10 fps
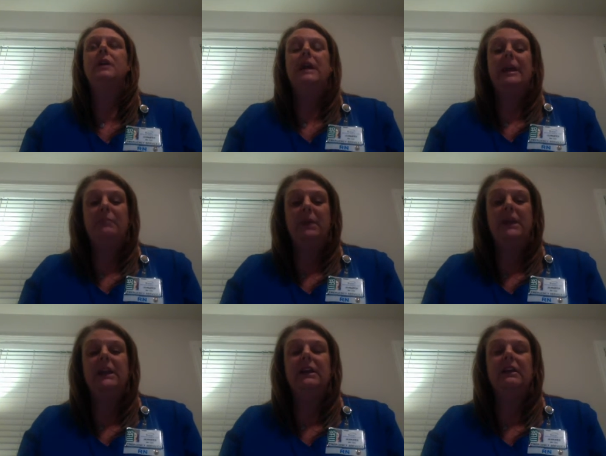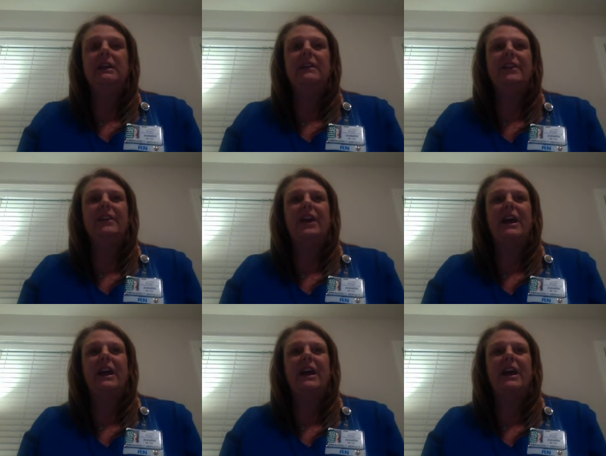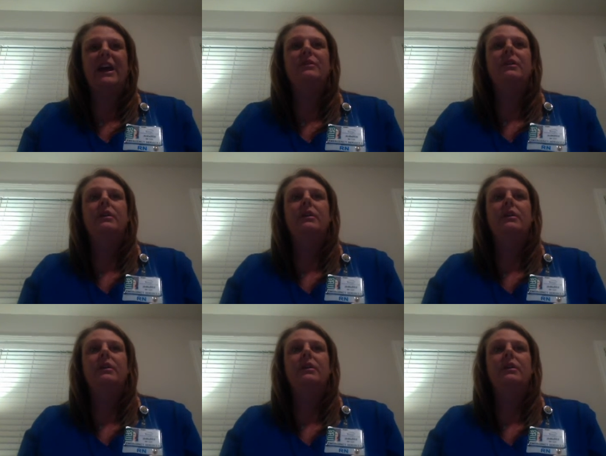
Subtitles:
immediately, they're going to ask you,